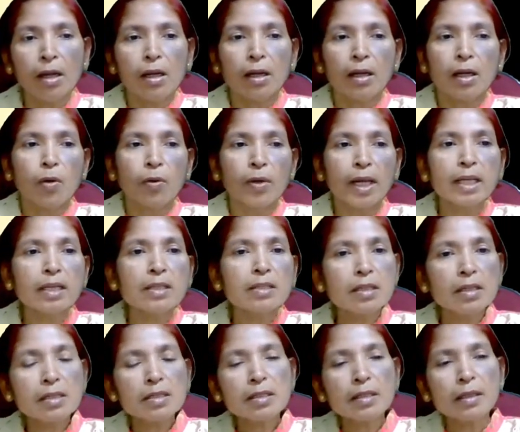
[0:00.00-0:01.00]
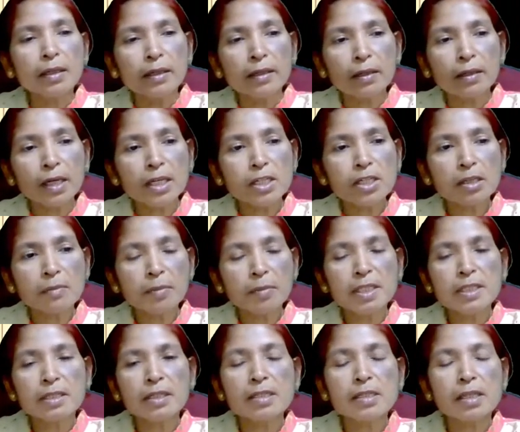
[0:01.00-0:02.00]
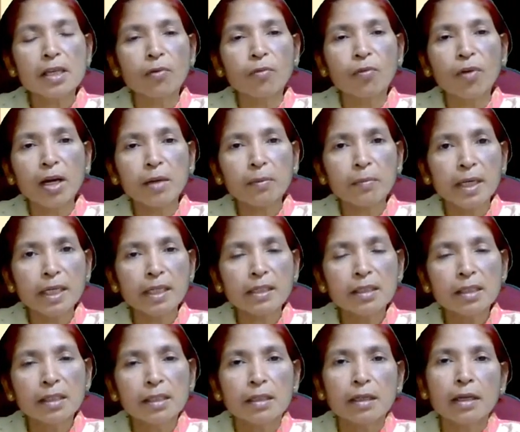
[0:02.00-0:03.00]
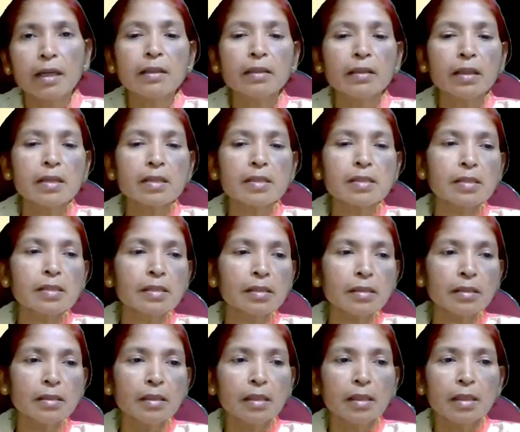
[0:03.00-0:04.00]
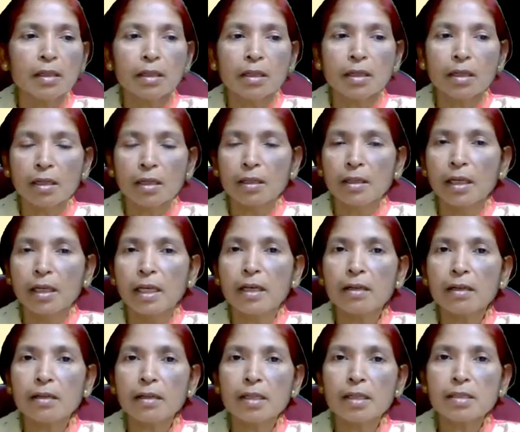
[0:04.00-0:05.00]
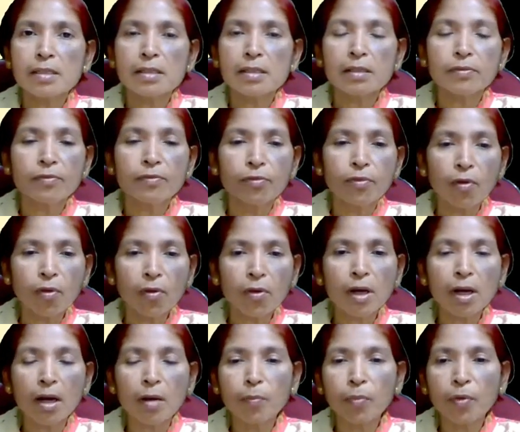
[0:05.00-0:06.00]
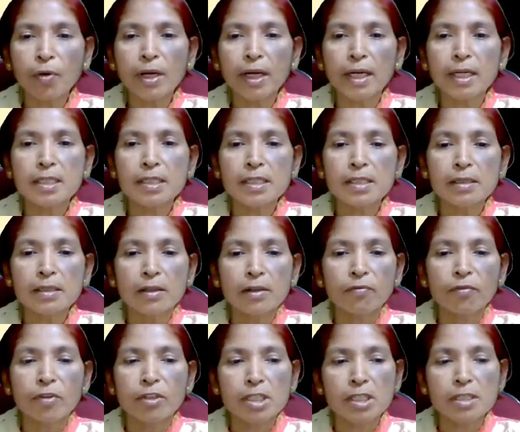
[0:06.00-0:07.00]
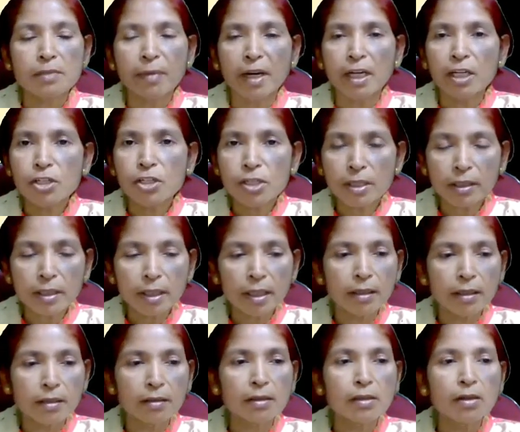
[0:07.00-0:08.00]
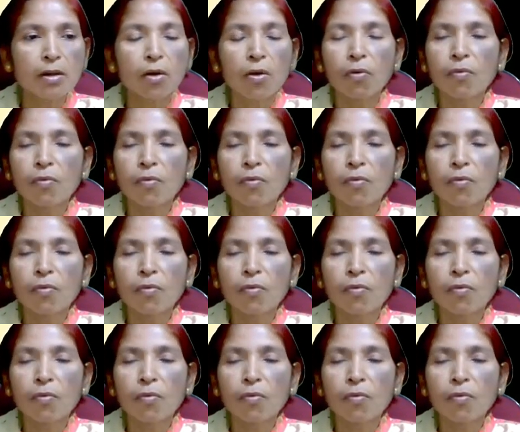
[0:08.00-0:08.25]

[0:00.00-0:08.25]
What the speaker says: Now, next is the international business environment. In this, here is four components which is mentioned here.